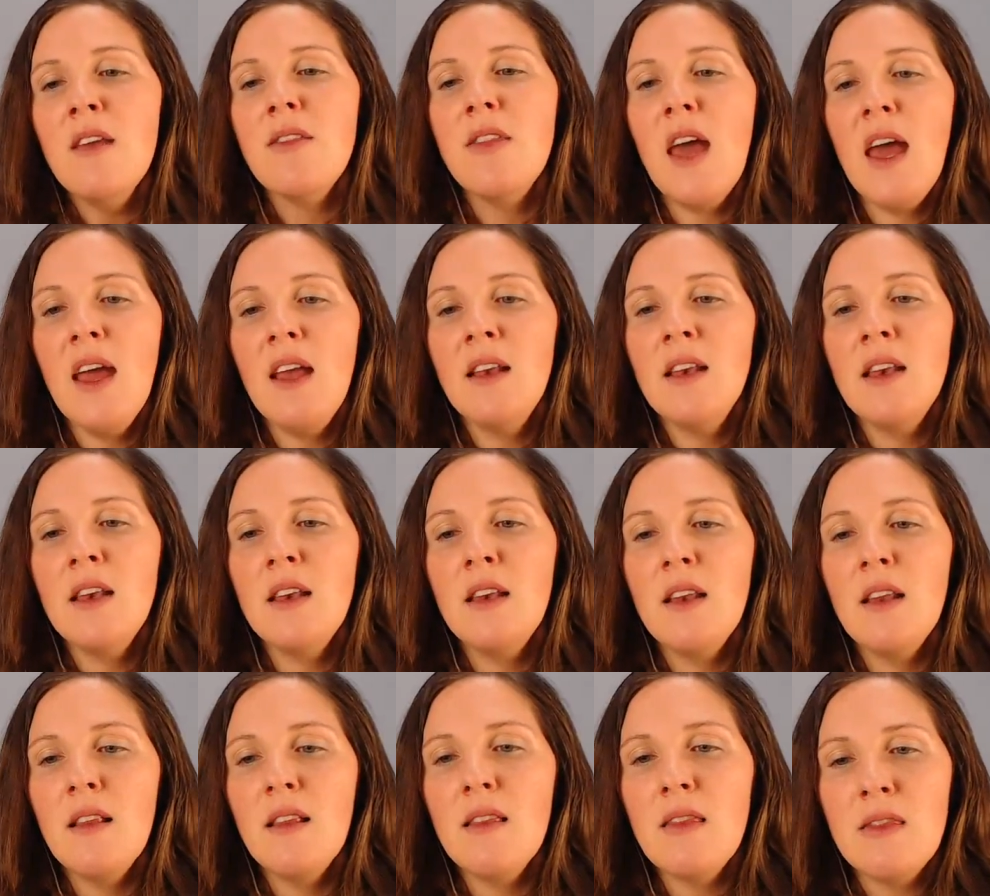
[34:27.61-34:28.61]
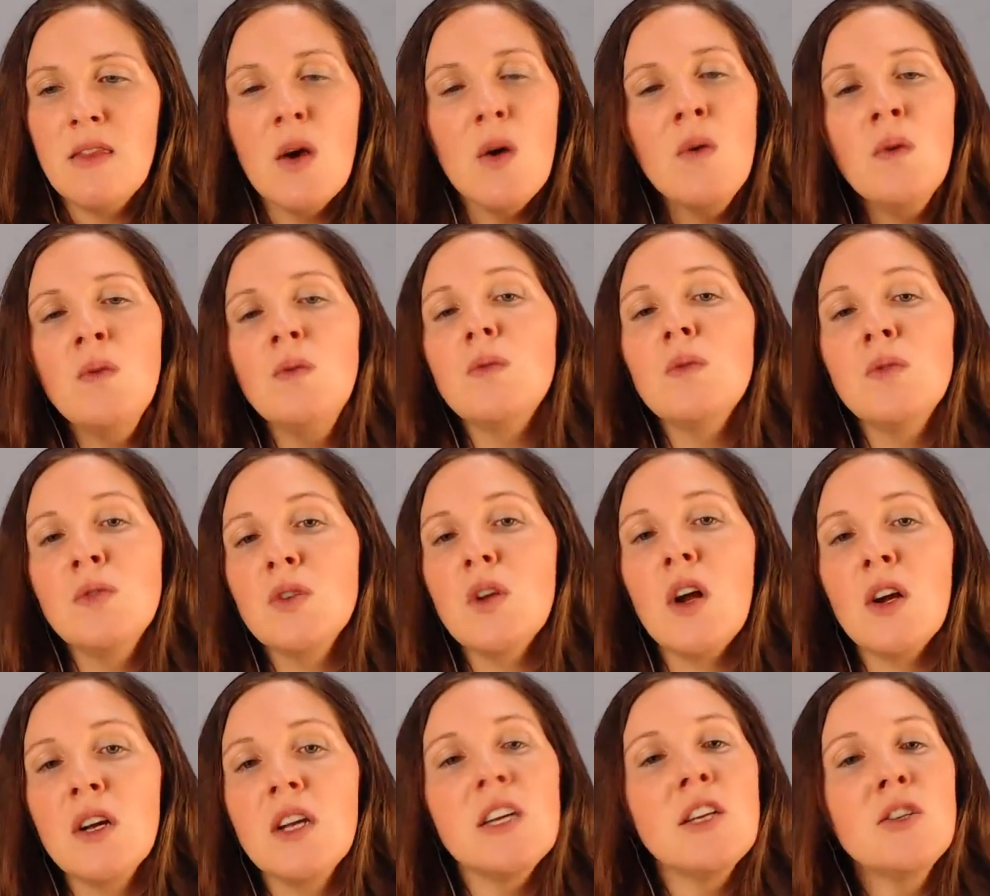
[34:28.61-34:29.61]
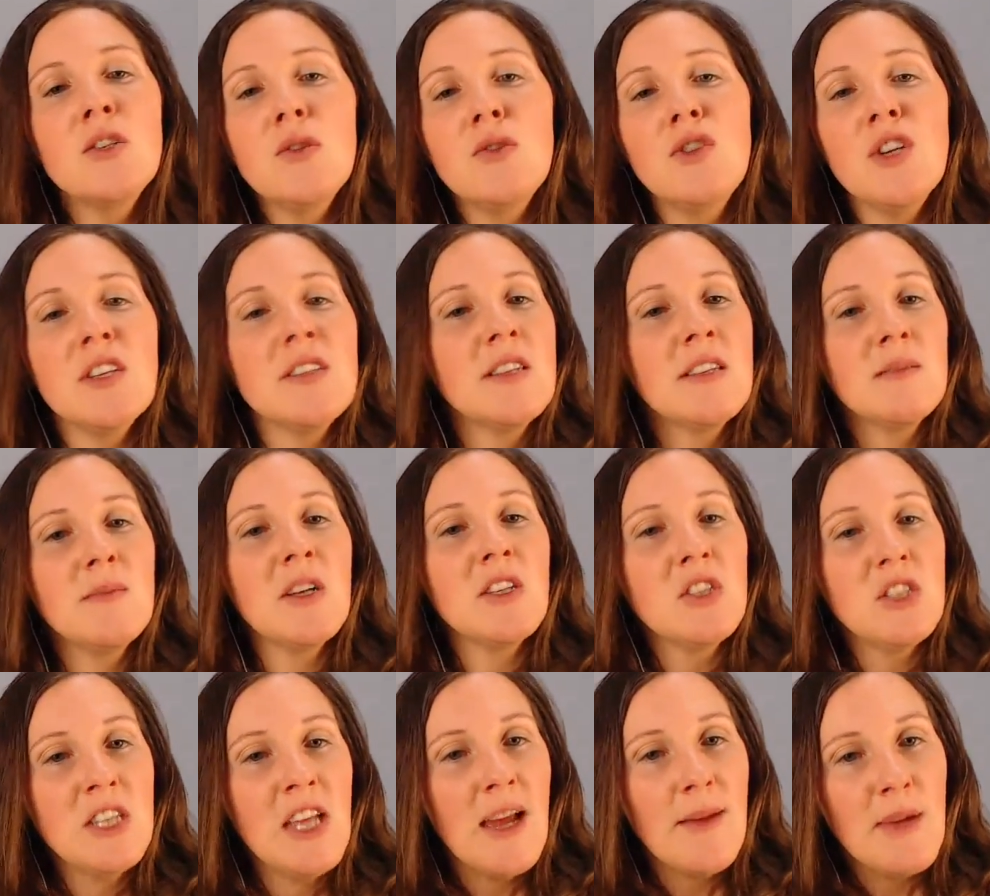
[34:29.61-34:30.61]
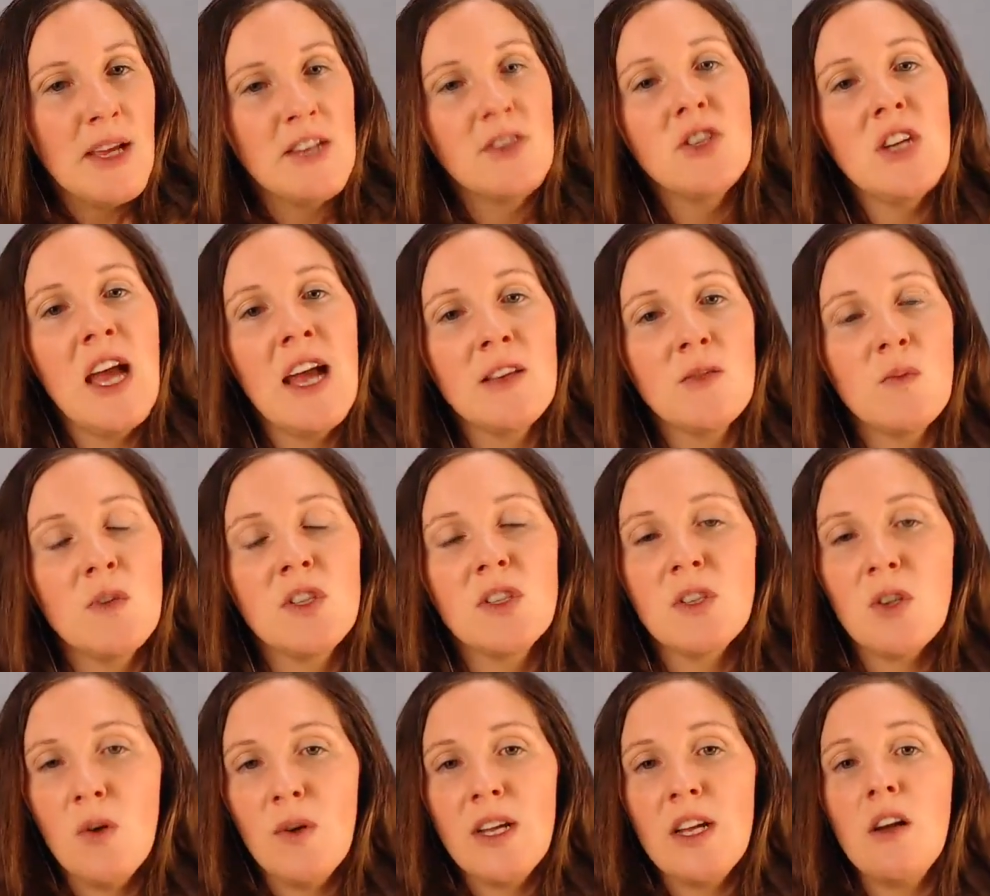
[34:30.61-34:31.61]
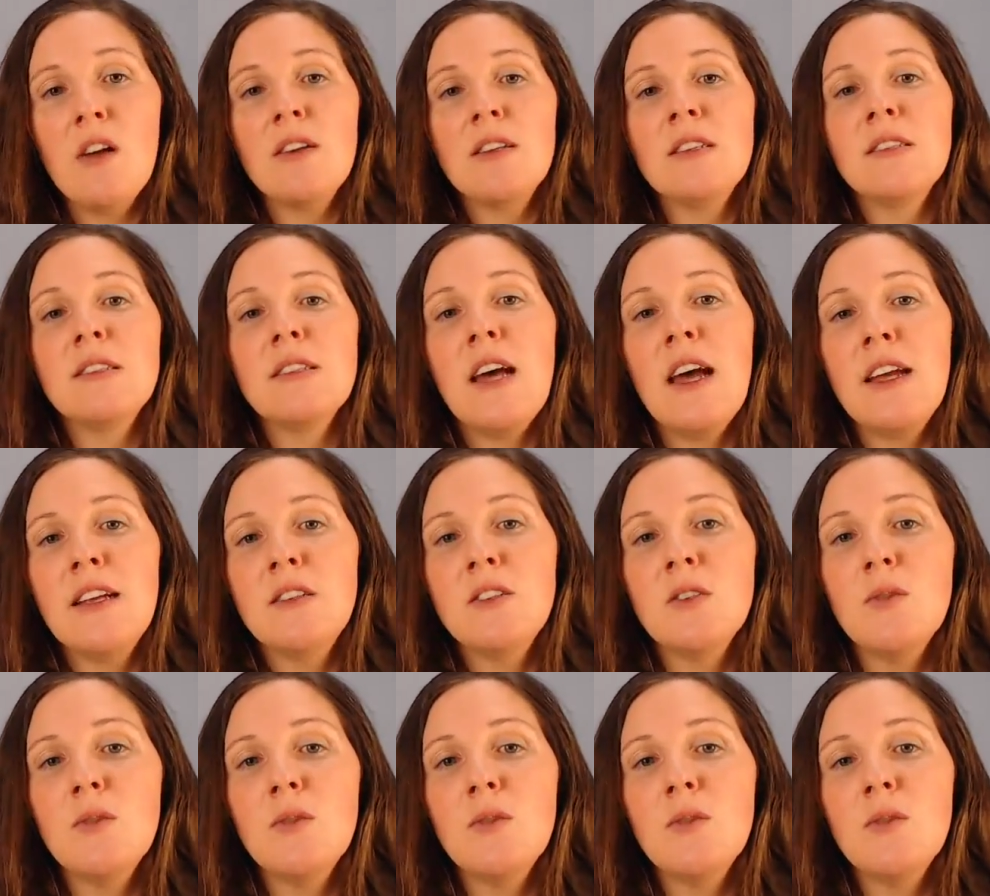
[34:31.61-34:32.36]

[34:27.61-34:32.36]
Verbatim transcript: then those are going to do just as much damage as what's going on inside.